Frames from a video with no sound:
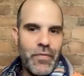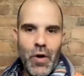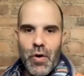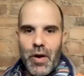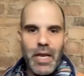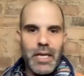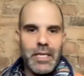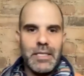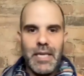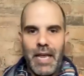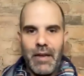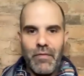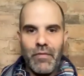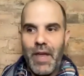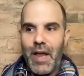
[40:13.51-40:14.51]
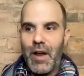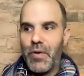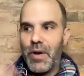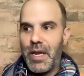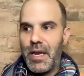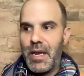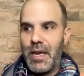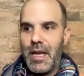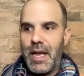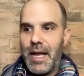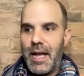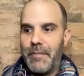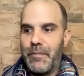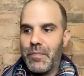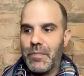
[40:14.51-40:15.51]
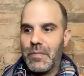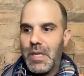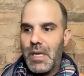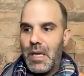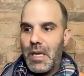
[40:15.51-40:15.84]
focused, and very um,